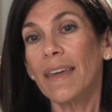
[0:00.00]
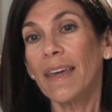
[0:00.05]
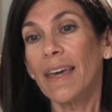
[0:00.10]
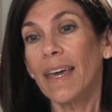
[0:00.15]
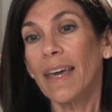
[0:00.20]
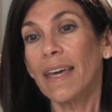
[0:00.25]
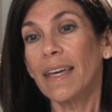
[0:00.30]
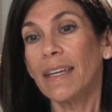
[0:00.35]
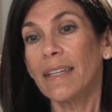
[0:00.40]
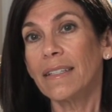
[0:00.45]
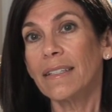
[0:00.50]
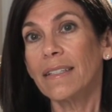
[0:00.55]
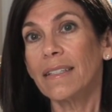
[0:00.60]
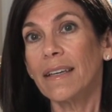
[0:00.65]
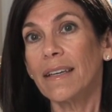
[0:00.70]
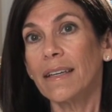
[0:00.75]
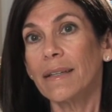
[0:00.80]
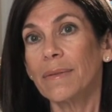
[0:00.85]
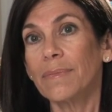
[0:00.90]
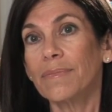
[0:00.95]
And
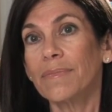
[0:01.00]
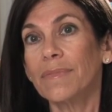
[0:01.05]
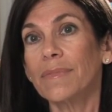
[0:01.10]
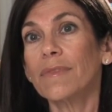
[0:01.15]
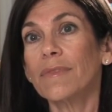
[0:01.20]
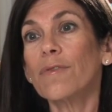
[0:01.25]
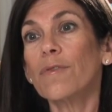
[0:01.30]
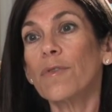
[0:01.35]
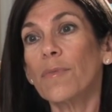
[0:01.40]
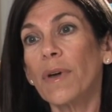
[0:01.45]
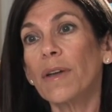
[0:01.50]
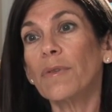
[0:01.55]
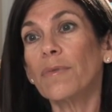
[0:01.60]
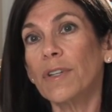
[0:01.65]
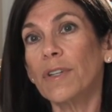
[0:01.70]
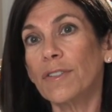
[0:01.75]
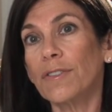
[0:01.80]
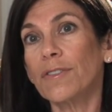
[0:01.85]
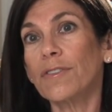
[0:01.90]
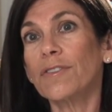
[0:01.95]
through my
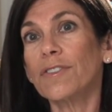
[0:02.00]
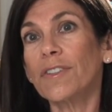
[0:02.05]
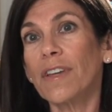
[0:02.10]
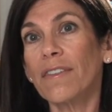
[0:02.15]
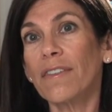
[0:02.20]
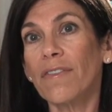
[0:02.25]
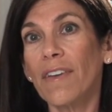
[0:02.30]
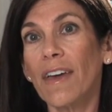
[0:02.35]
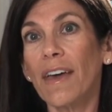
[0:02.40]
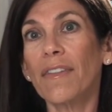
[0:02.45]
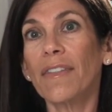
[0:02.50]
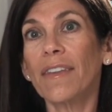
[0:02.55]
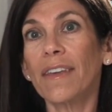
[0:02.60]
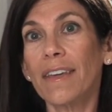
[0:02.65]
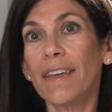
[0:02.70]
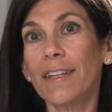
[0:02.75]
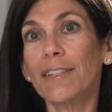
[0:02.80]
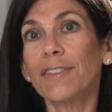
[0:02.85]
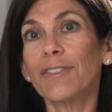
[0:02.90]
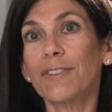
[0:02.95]
research, I found the
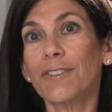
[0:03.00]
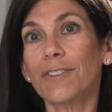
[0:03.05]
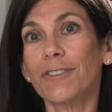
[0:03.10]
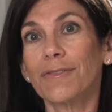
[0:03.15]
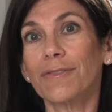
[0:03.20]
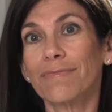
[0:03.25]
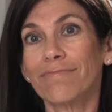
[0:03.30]
answer.